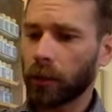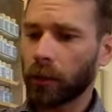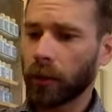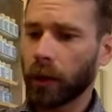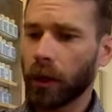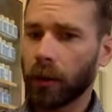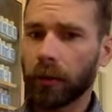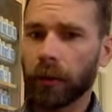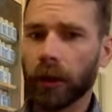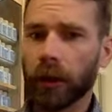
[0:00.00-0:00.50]
I'm
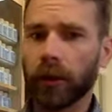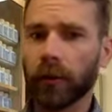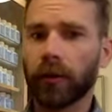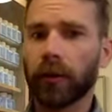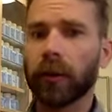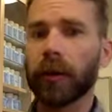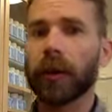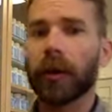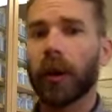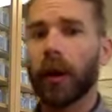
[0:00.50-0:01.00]
going to be
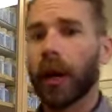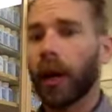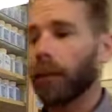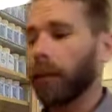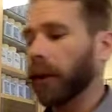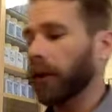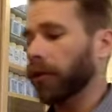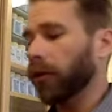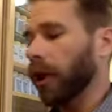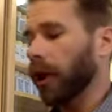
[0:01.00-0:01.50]
zeroing out
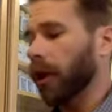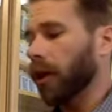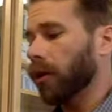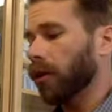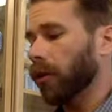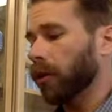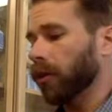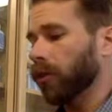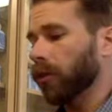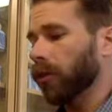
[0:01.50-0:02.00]
my
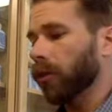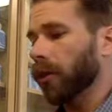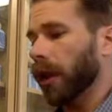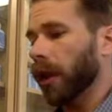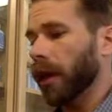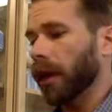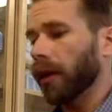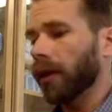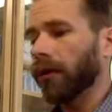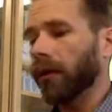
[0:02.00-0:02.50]
scale and
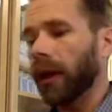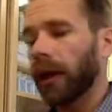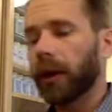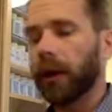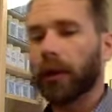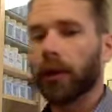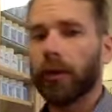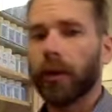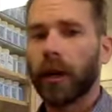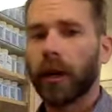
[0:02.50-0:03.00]
weighing
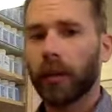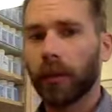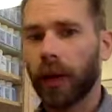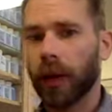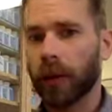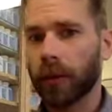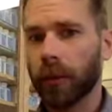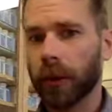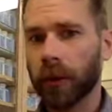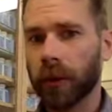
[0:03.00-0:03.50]
exactly the right
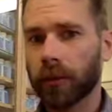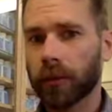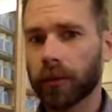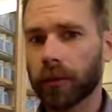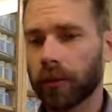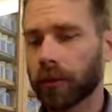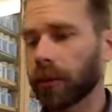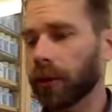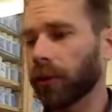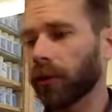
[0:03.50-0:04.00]
amount, but
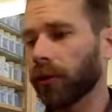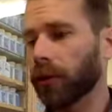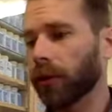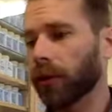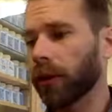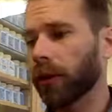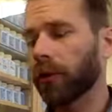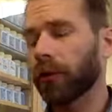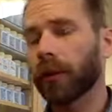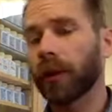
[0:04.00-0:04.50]
I'm just doing
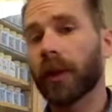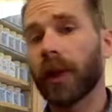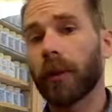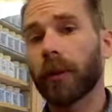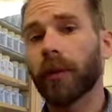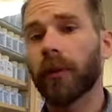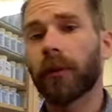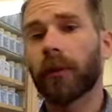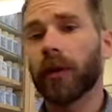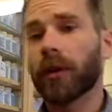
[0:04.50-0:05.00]
this for
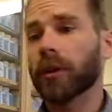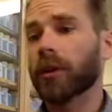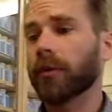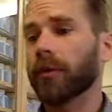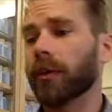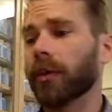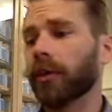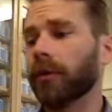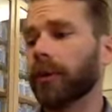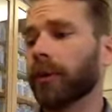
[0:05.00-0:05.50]
demonstration
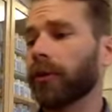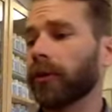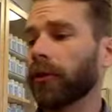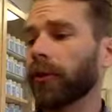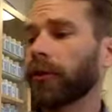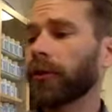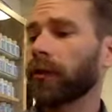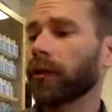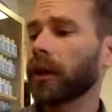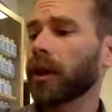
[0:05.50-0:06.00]

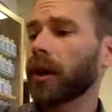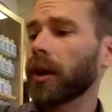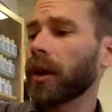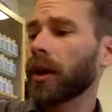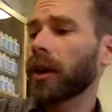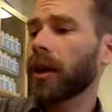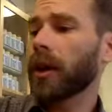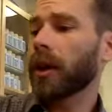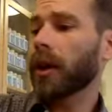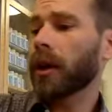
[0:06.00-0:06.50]
purposes.
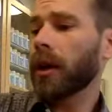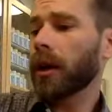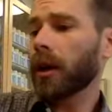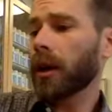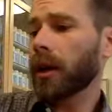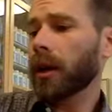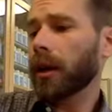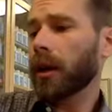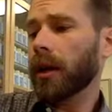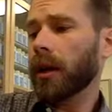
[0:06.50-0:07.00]

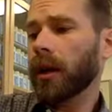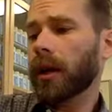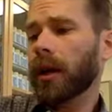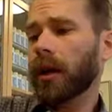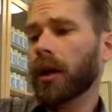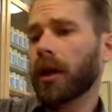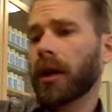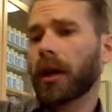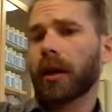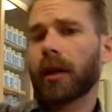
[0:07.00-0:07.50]

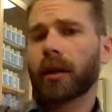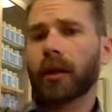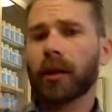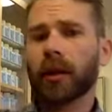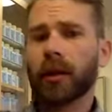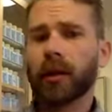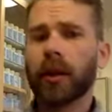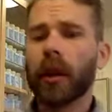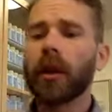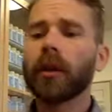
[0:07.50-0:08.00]
And
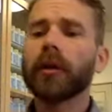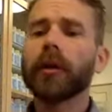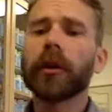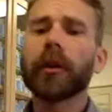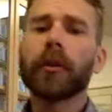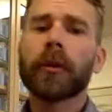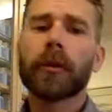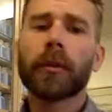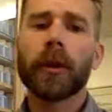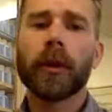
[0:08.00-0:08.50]
the other
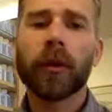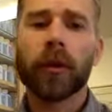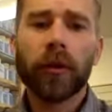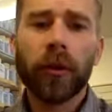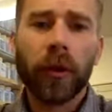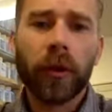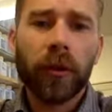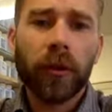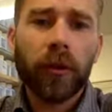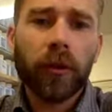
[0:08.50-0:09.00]
herb I'm going to use
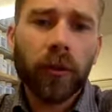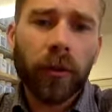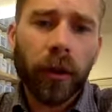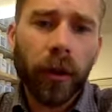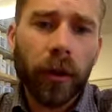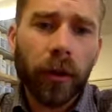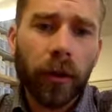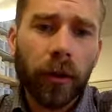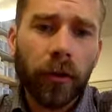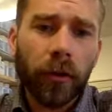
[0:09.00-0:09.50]
is
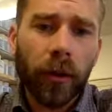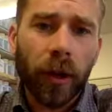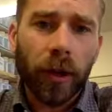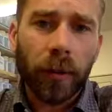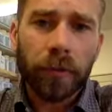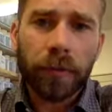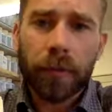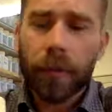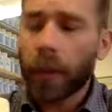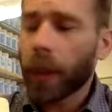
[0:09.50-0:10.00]
Song or Sun.
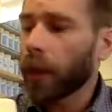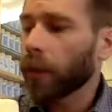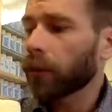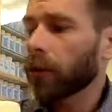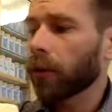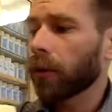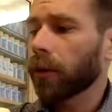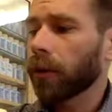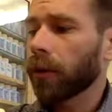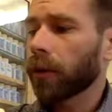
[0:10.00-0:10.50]

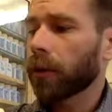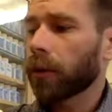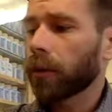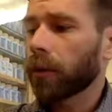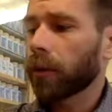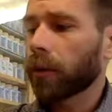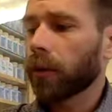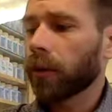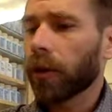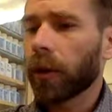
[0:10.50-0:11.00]
So
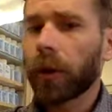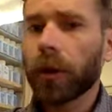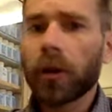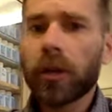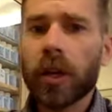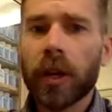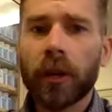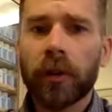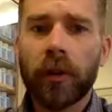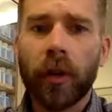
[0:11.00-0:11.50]
the
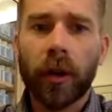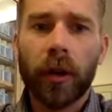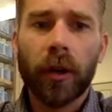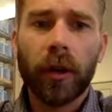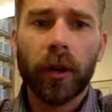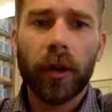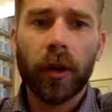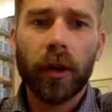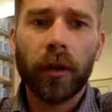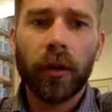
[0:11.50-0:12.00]
Chen
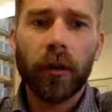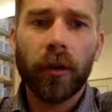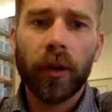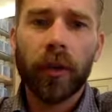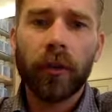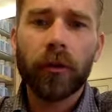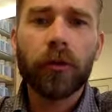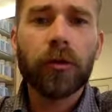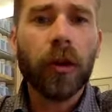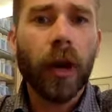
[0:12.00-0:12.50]
Tong is
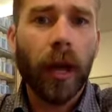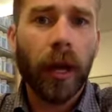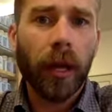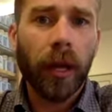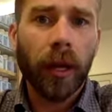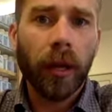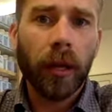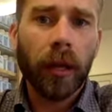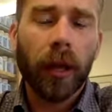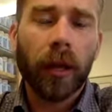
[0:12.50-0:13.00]

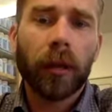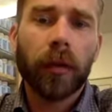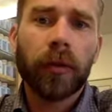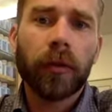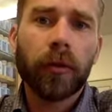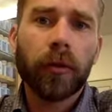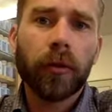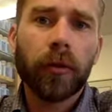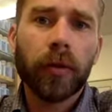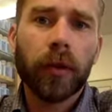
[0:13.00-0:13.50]
drying and
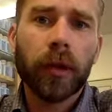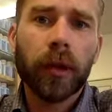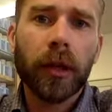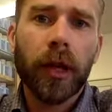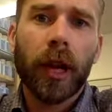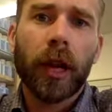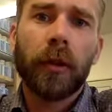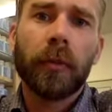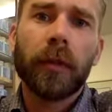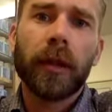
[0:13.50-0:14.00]
used for
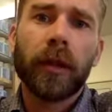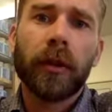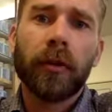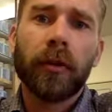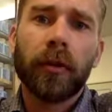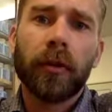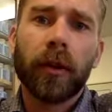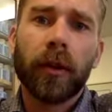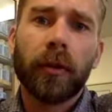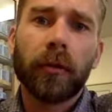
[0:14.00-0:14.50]

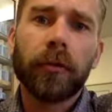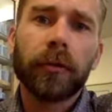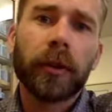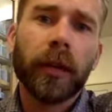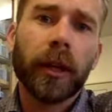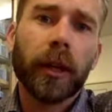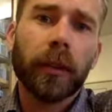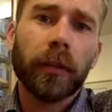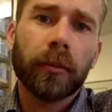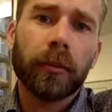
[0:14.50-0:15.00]
dampness and
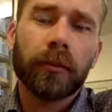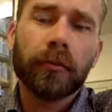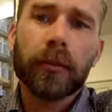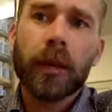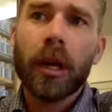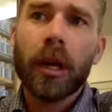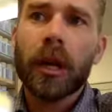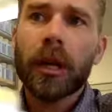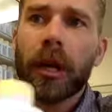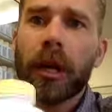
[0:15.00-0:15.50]
phlegm,
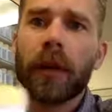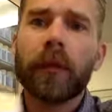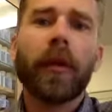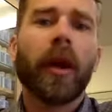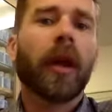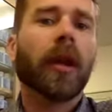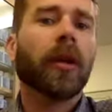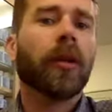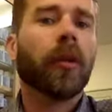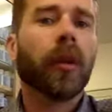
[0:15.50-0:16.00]
kind of
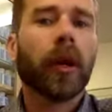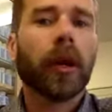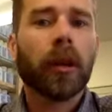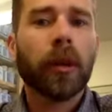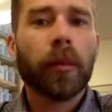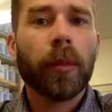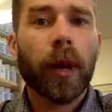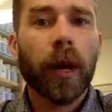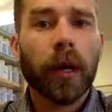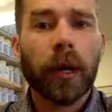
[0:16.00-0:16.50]
anywhere in
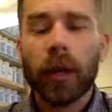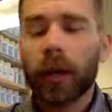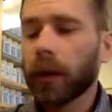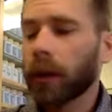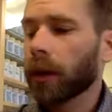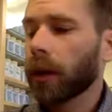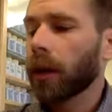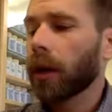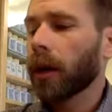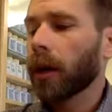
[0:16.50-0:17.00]
the body.
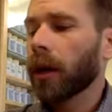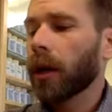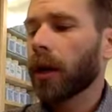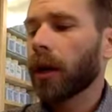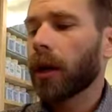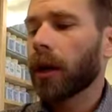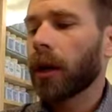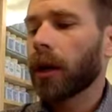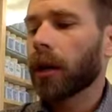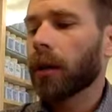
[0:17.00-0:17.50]

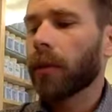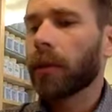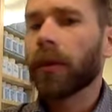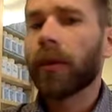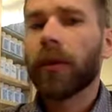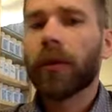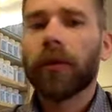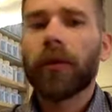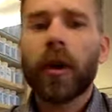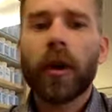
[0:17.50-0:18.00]

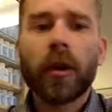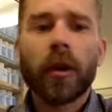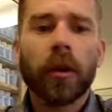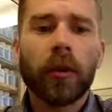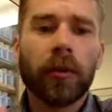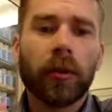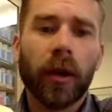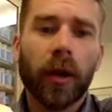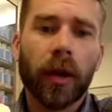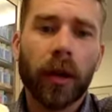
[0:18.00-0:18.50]
Song or
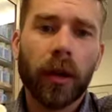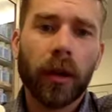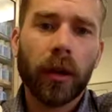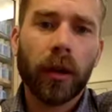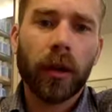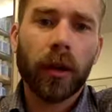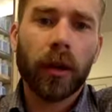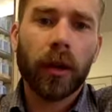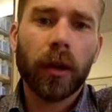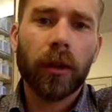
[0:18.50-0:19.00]
Sun
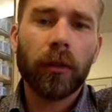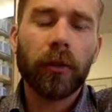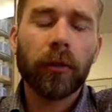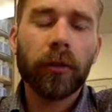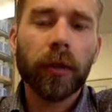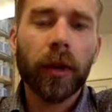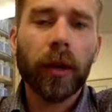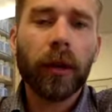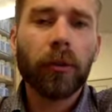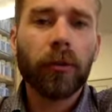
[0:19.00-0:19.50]
is
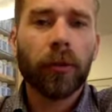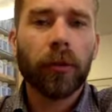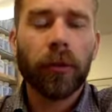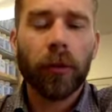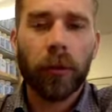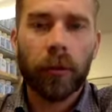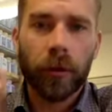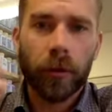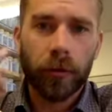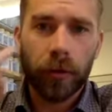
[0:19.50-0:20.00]
very
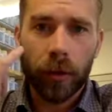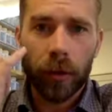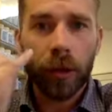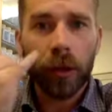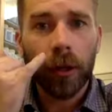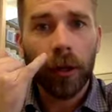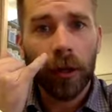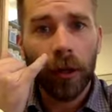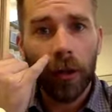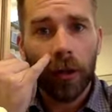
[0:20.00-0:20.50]
specific for
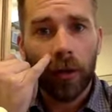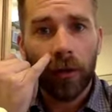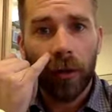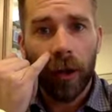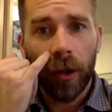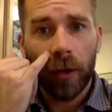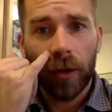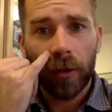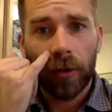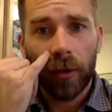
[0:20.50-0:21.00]
clearing the
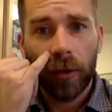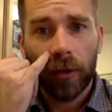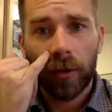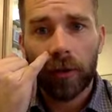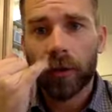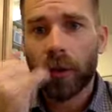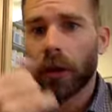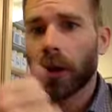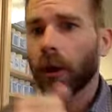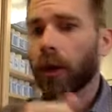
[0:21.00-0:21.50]

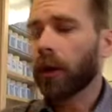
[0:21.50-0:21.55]
sinuses.